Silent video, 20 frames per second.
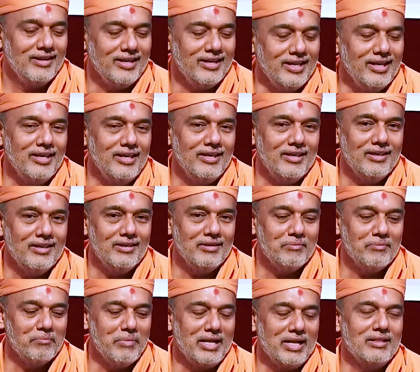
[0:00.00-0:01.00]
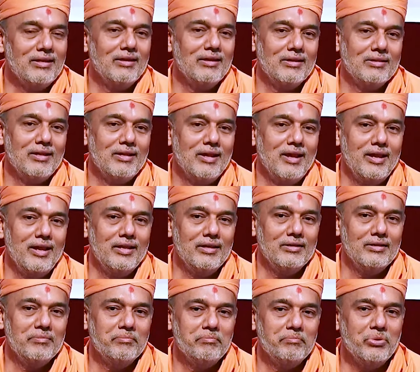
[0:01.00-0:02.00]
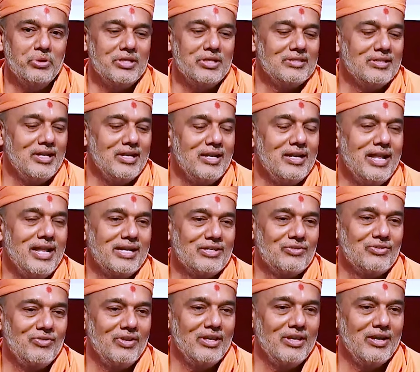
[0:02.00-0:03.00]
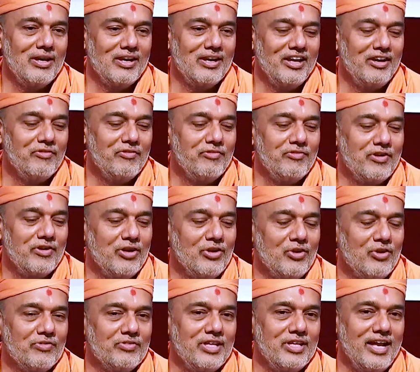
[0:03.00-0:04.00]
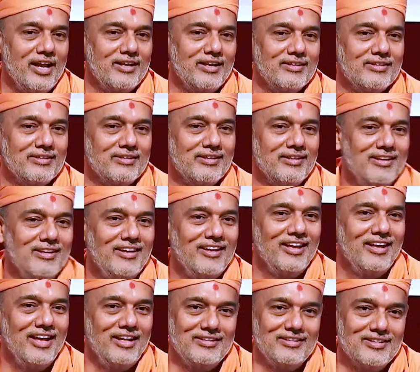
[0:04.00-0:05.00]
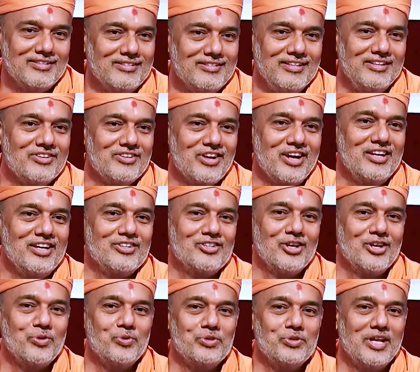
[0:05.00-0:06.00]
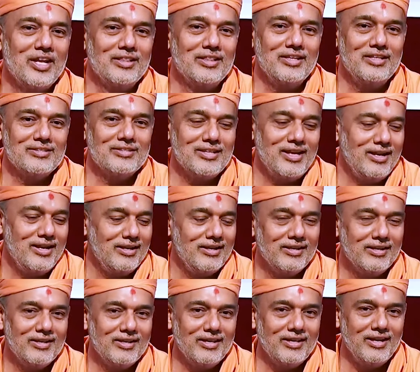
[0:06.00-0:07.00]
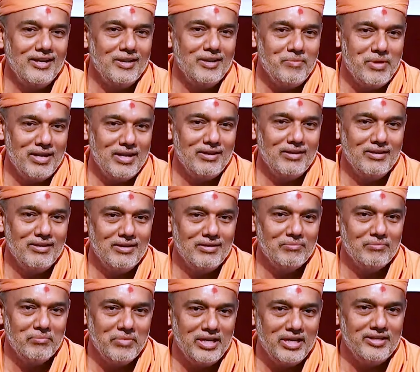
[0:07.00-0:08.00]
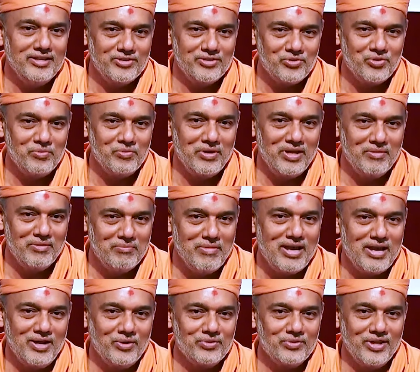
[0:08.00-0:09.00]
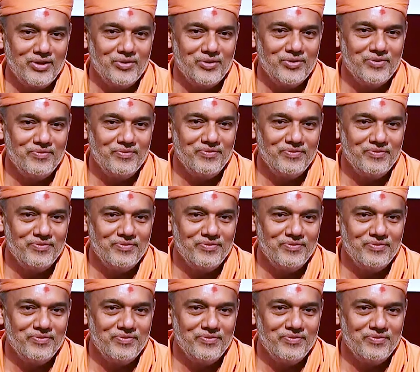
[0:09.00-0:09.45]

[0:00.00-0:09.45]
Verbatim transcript: He, by the other hand, put his index finger in front of the ant and just in traditional Gujarati, he said, Kidi ben mari jaswamda, bar avtaro.